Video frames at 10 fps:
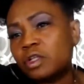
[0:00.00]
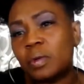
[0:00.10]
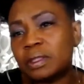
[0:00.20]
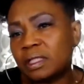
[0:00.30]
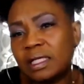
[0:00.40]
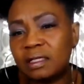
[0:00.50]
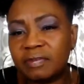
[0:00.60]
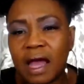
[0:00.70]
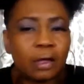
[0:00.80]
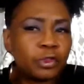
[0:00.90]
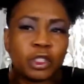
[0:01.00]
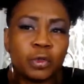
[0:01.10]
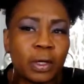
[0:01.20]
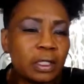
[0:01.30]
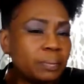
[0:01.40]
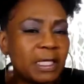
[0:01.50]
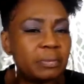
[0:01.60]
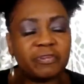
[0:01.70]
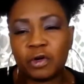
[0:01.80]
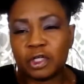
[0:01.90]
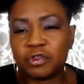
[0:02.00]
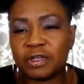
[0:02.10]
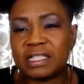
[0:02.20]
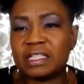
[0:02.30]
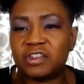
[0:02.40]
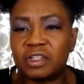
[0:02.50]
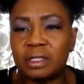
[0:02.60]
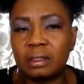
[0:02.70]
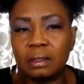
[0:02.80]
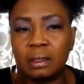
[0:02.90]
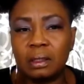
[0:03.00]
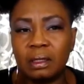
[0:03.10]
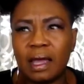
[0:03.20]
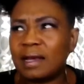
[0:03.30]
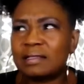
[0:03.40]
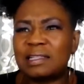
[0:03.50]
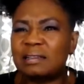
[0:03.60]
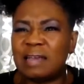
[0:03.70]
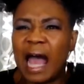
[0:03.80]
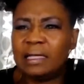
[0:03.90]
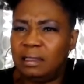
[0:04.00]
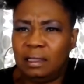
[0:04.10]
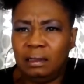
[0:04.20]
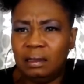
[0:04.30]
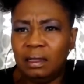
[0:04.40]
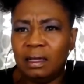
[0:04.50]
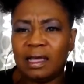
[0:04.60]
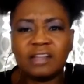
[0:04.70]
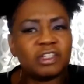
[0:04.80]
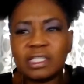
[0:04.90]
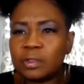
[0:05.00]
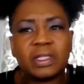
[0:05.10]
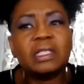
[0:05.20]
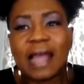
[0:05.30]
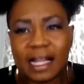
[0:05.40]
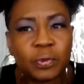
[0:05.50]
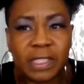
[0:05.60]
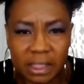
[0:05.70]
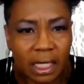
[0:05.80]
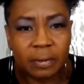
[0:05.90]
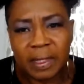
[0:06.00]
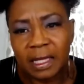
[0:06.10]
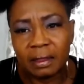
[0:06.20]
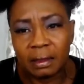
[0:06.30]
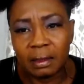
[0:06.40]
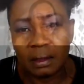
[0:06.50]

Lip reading: you want to live? How do you want to be before you transition? And I said, 90. And she said, well, then that's what it's going to be.